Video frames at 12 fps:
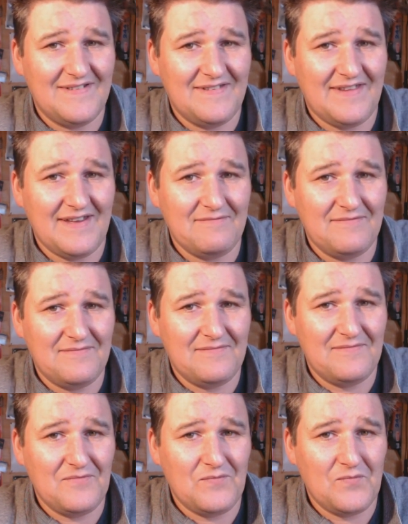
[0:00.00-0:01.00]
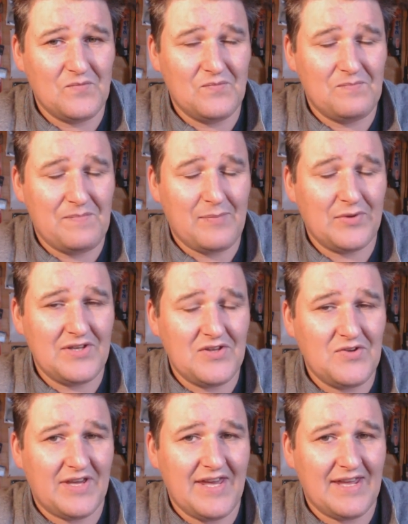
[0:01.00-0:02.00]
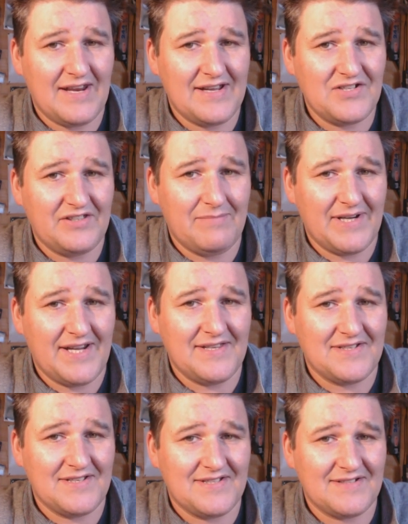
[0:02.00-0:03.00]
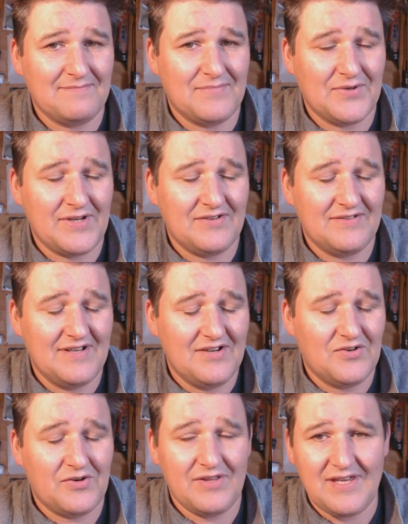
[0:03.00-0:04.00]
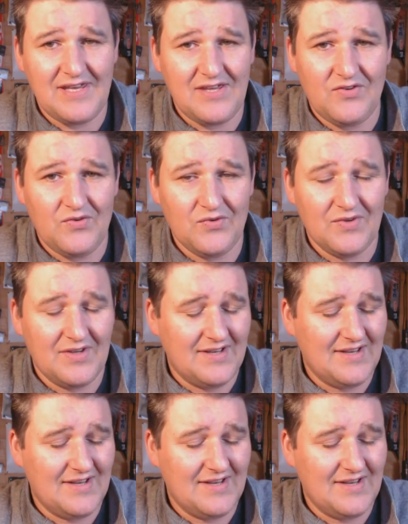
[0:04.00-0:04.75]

that people in the UK can actually buy this at some point, or the EU.